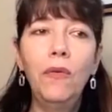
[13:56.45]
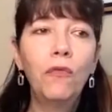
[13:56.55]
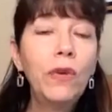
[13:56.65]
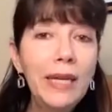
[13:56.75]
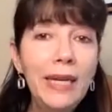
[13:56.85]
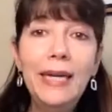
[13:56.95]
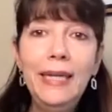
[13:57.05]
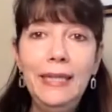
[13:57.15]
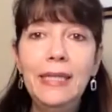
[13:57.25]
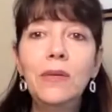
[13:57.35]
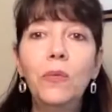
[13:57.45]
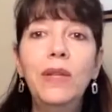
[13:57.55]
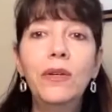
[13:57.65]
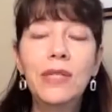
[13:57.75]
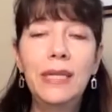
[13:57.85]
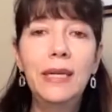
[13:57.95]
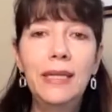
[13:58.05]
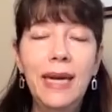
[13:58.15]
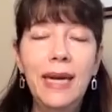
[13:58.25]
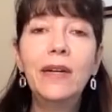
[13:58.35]
really heightened when there's
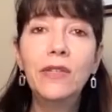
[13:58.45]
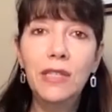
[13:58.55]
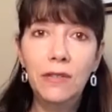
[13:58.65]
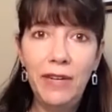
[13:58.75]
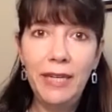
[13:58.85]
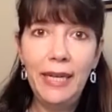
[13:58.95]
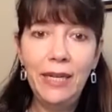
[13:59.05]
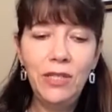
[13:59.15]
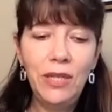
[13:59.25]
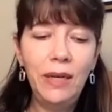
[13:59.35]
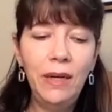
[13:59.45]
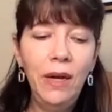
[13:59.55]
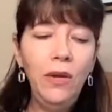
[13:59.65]
a diagnosis of ADHD.